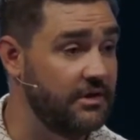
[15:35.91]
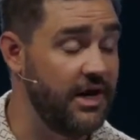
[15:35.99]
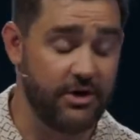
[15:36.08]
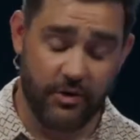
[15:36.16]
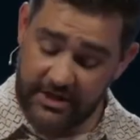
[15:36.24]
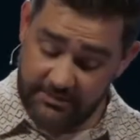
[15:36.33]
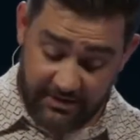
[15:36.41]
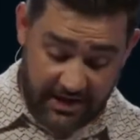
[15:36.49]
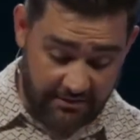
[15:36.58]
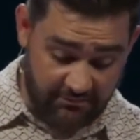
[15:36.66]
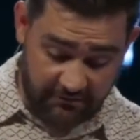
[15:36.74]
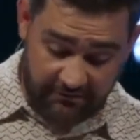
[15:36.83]
I know he became
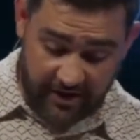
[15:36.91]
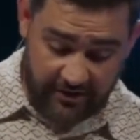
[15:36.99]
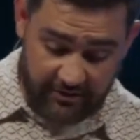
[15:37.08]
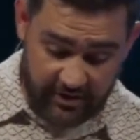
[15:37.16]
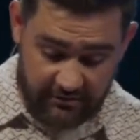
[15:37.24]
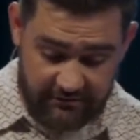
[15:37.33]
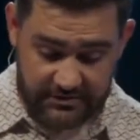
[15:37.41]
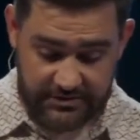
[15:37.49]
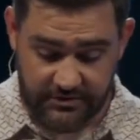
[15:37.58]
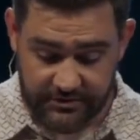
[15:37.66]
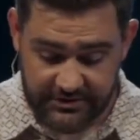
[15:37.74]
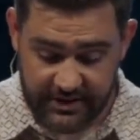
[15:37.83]
her father in a
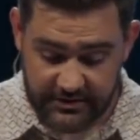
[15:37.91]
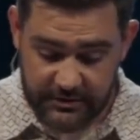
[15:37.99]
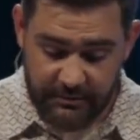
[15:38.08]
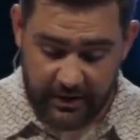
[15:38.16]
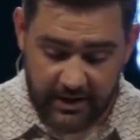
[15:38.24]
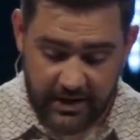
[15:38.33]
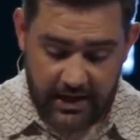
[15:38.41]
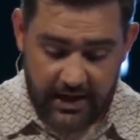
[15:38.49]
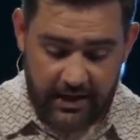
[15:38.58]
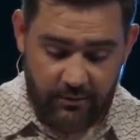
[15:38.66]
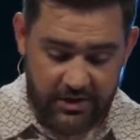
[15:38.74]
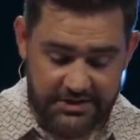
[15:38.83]
physical sense, but I
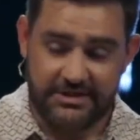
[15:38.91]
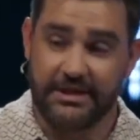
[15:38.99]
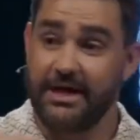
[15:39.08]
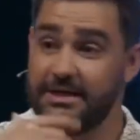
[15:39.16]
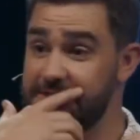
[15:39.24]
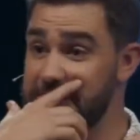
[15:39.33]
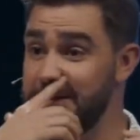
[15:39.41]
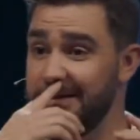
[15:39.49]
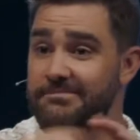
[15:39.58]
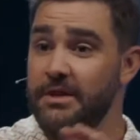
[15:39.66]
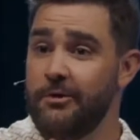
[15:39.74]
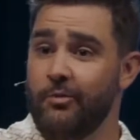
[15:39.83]
want us to kind of see that
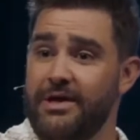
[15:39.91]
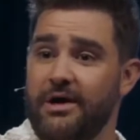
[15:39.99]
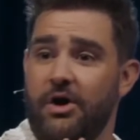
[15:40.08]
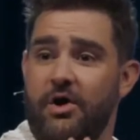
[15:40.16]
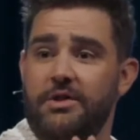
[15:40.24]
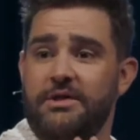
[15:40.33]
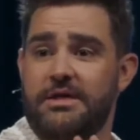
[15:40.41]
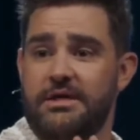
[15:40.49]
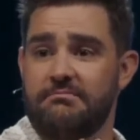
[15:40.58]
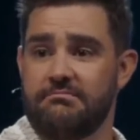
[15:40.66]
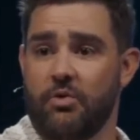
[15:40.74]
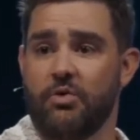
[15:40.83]
we all need
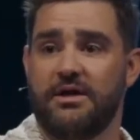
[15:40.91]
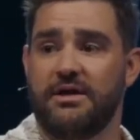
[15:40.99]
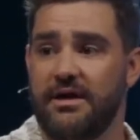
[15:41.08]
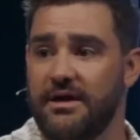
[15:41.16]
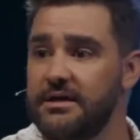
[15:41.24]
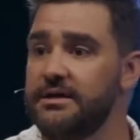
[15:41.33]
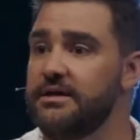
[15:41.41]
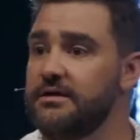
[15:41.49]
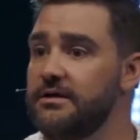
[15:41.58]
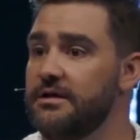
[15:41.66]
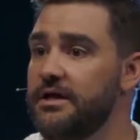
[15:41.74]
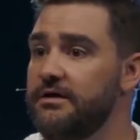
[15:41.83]
Mordecai in
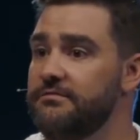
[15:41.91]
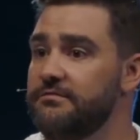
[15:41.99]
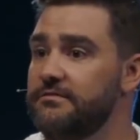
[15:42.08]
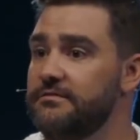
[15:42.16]
our life.